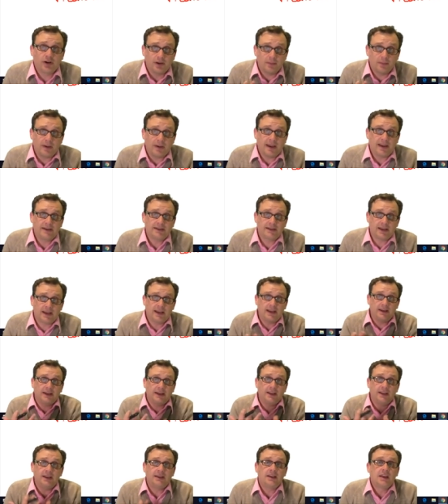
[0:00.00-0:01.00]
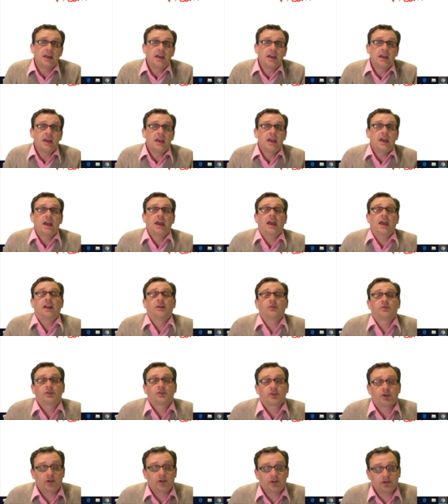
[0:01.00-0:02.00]
We're trying to maintain heat
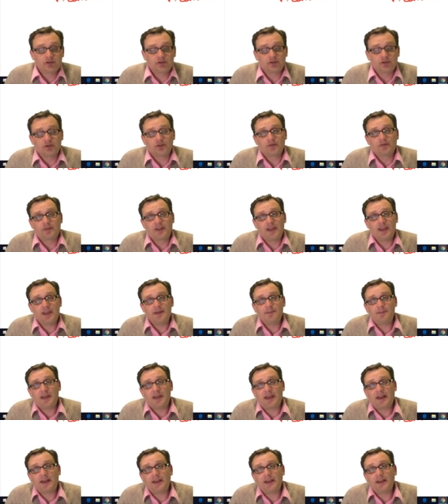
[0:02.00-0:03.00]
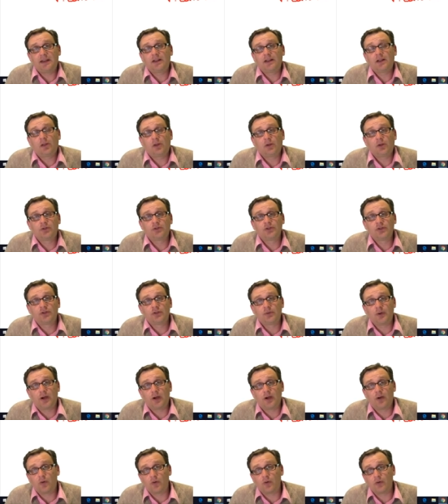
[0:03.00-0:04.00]
and we're trying to sort of keep that heat
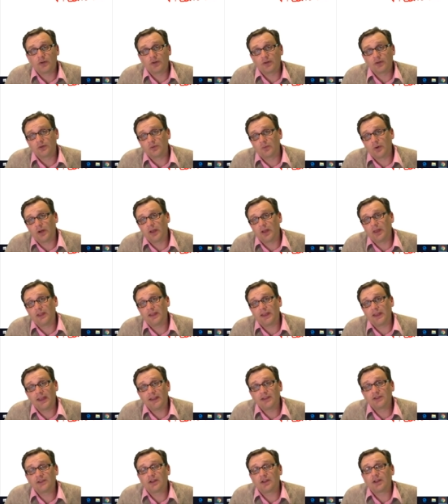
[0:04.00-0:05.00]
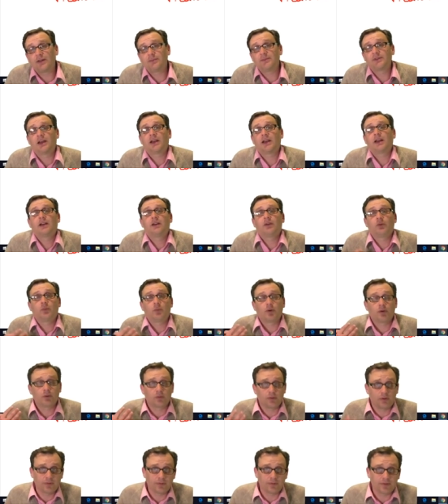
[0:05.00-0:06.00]
closer to our organs where the enzymes
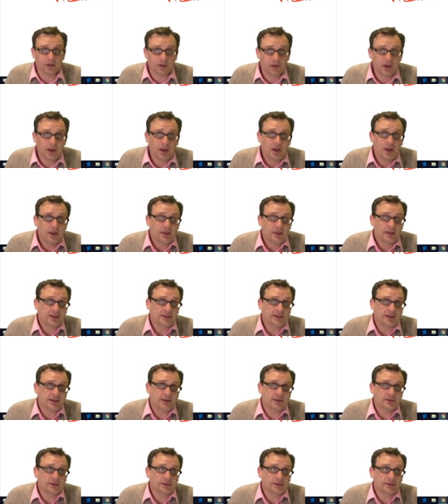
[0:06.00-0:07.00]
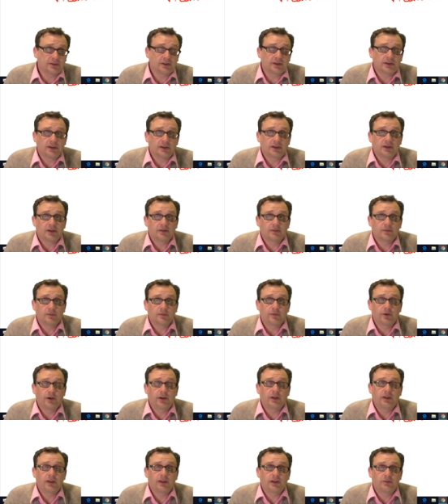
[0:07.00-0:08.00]
are and where all of the, the cells that
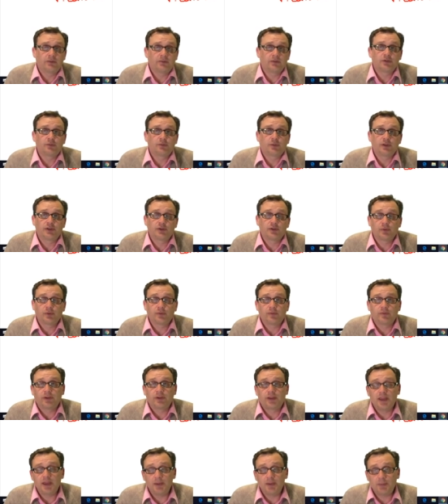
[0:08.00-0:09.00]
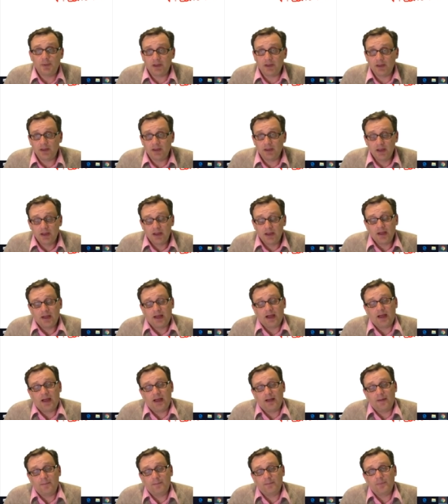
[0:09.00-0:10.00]
are really responsible for keeping
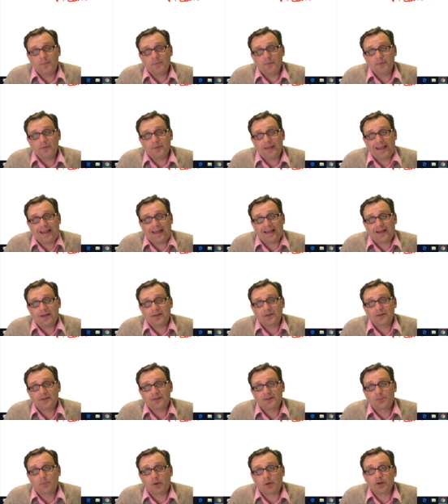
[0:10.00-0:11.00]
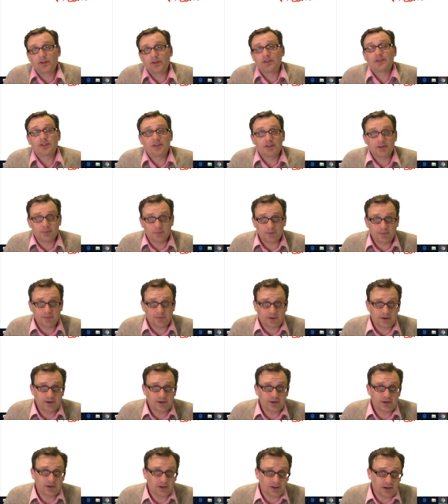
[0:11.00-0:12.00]
um, our body
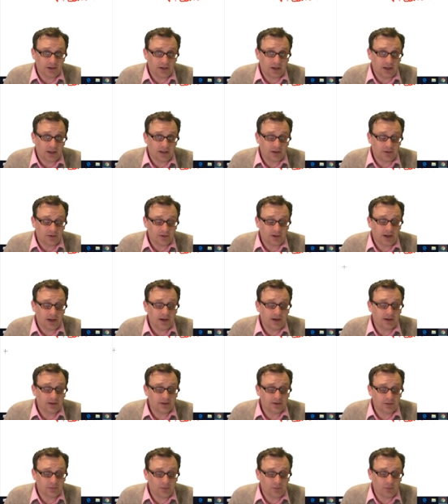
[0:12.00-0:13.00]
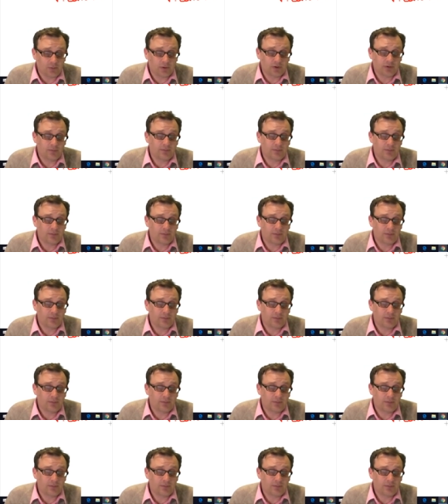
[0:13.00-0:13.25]
systems functioning are located.